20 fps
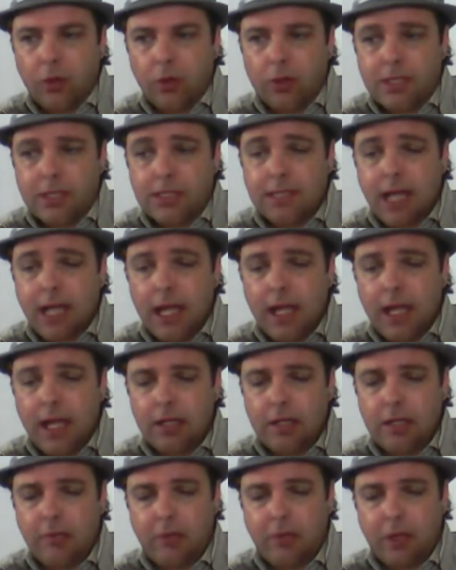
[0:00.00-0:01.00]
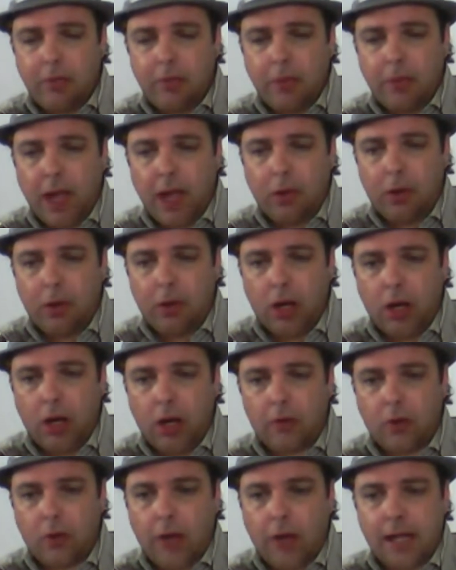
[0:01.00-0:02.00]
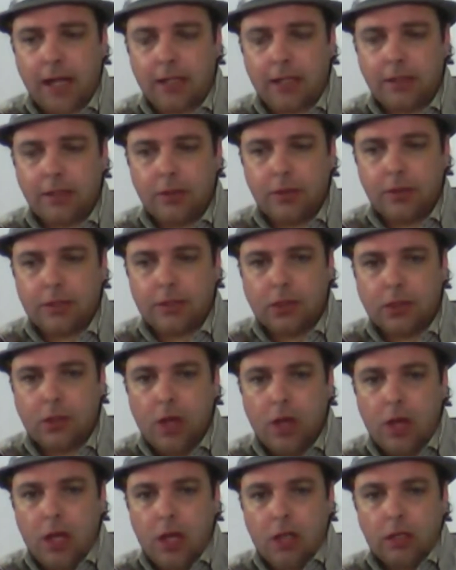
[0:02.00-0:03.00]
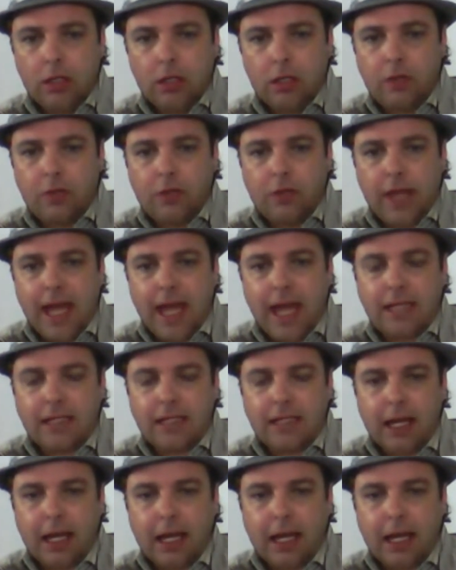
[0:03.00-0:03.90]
the scientific power of gratitude. So look for that